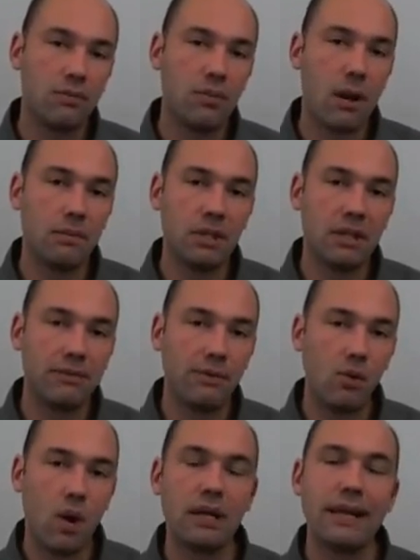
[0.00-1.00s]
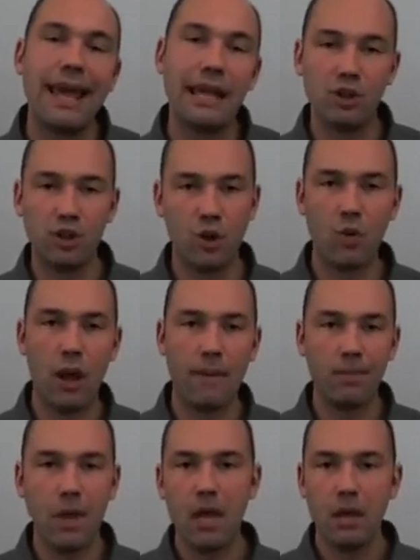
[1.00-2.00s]
subproblems at level 1, and
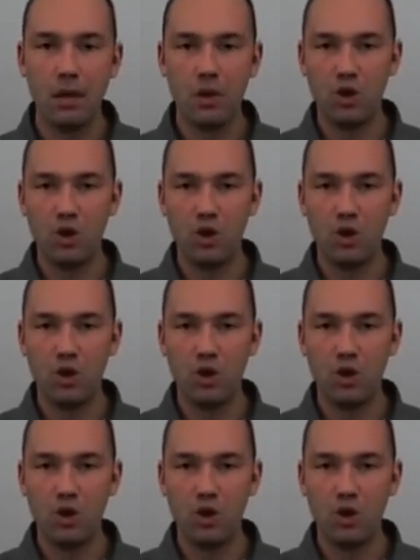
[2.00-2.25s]
so on.